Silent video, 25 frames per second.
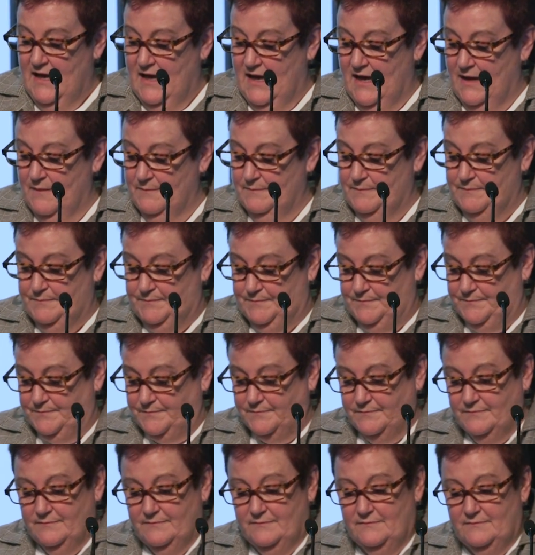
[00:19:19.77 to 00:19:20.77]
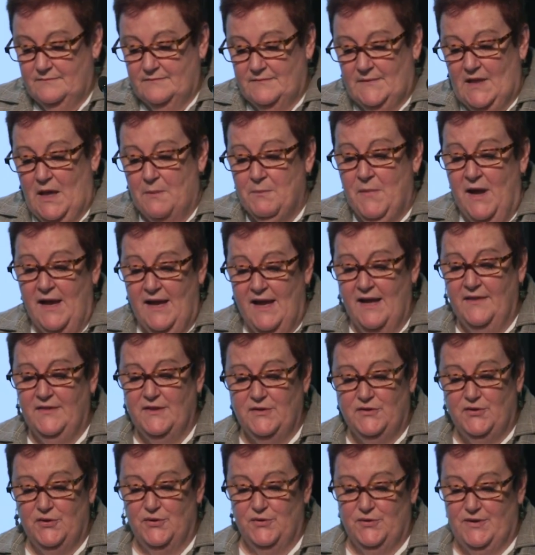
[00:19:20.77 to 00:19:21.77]
My
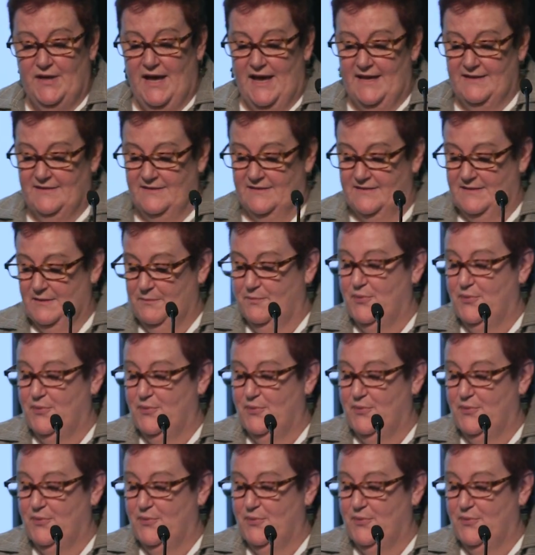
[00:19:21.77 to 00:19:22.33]
other 2 cases